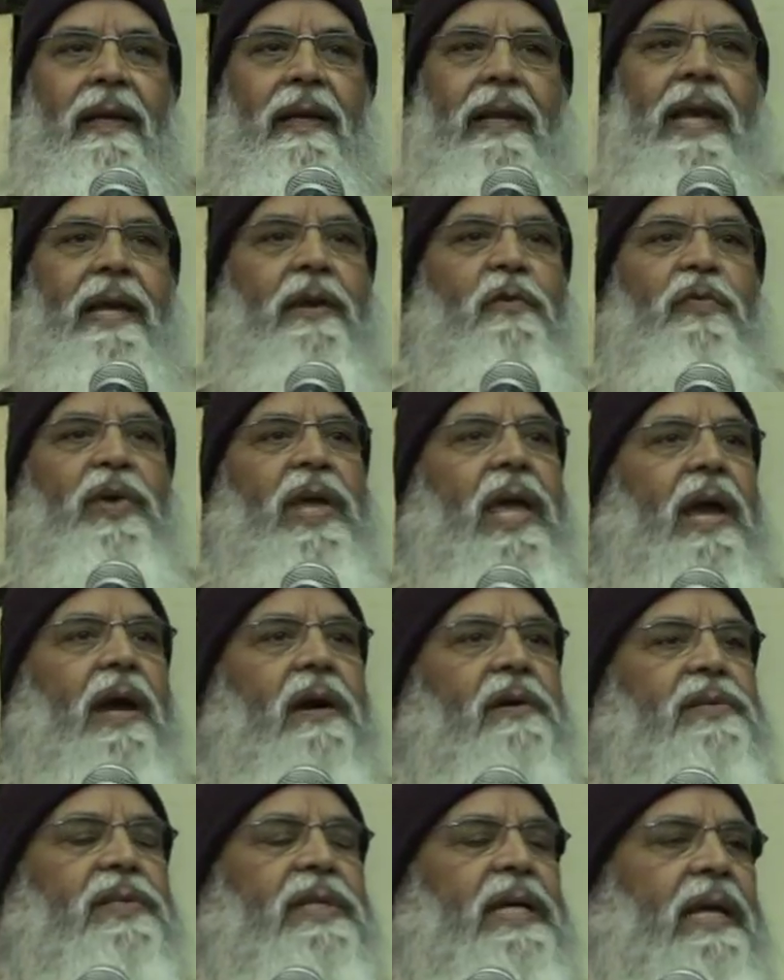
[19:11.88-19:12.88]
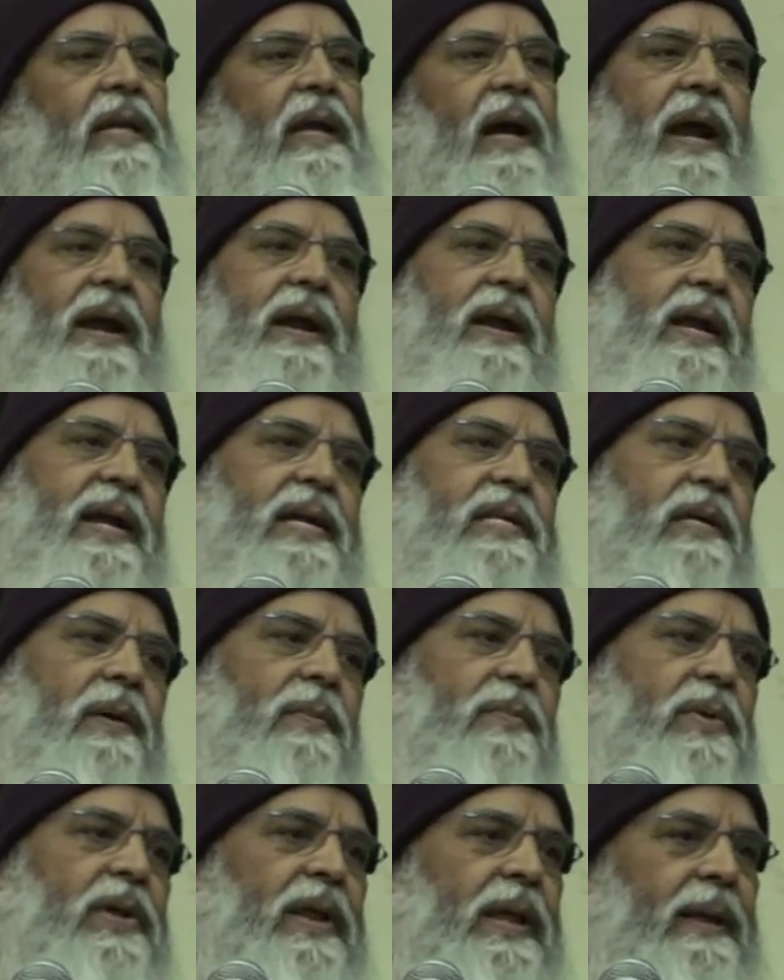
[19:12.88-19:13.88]
Like we have seen hundreds
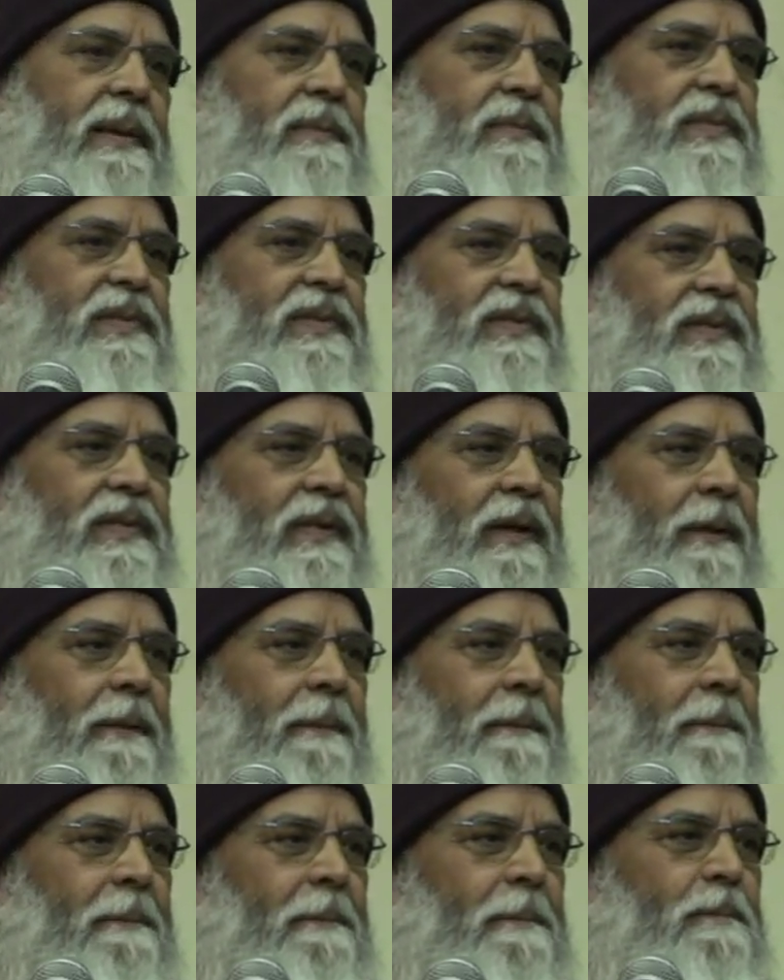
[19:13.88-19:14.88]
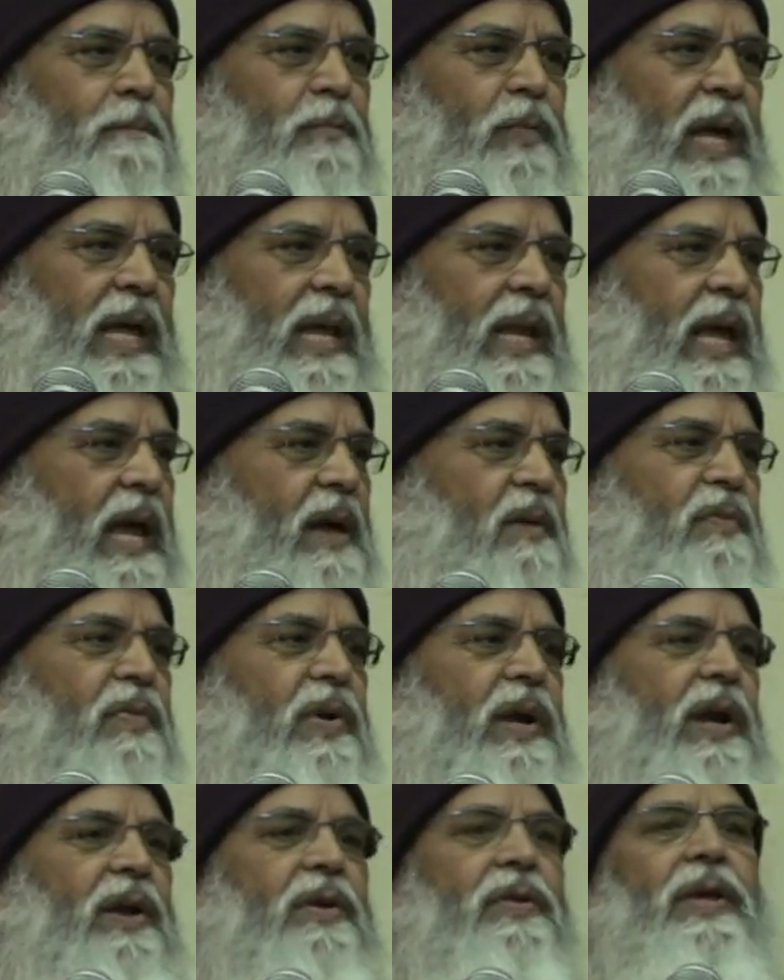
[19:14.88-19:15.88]
of dreams. In
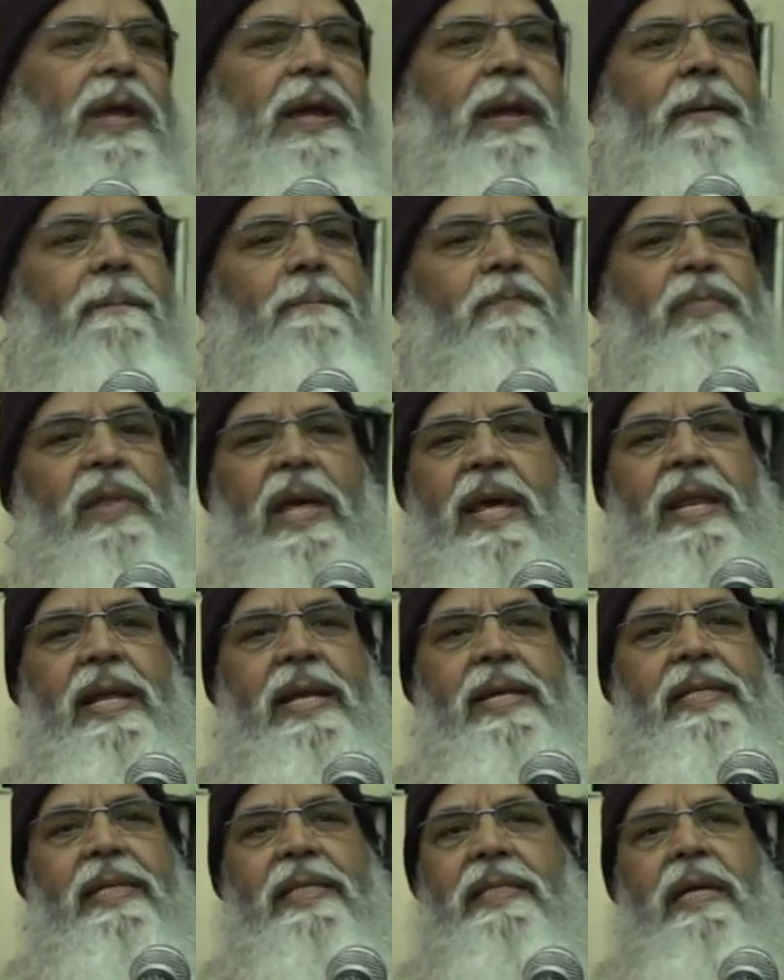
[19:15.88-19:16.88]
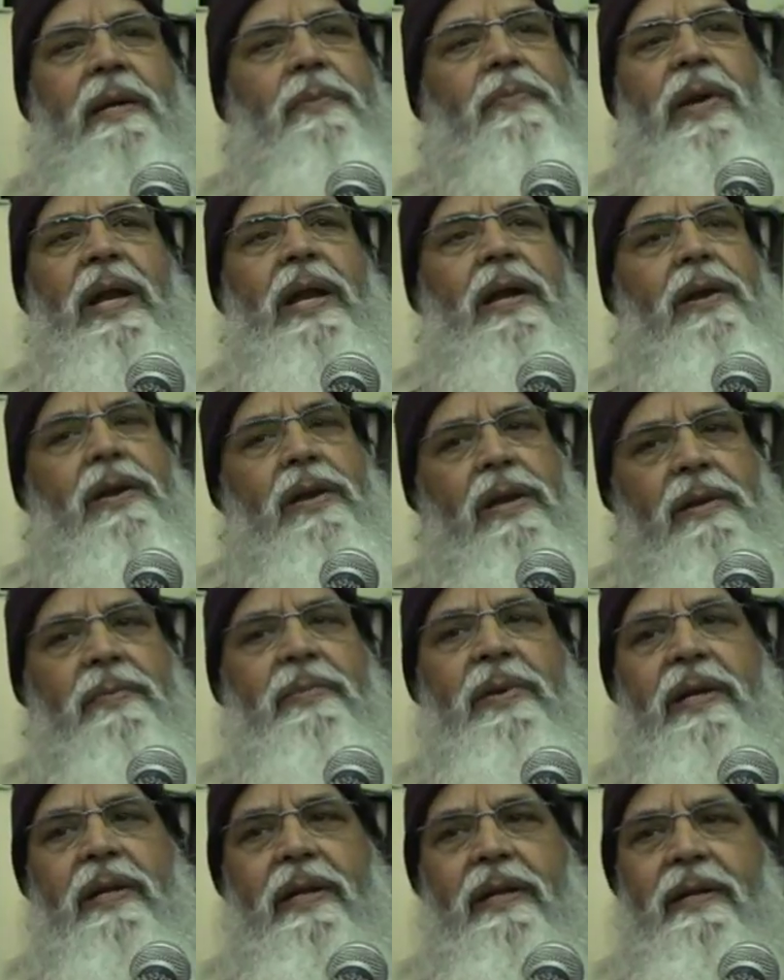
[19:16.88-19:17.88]
every dream, there is a separate
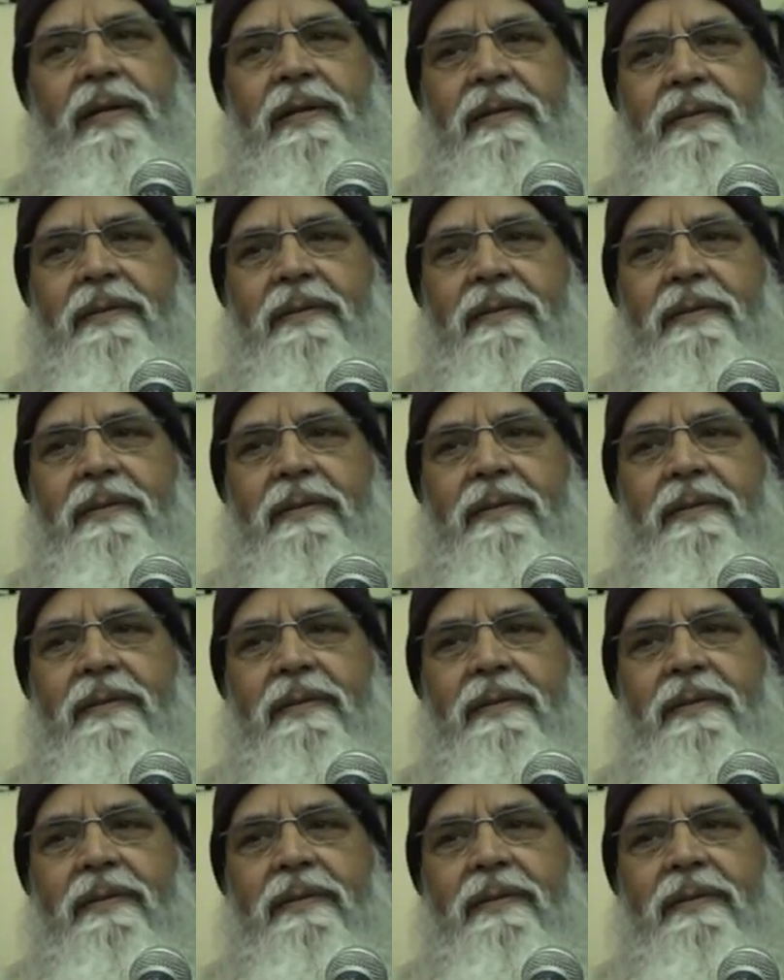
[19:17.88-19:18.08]
dreamer.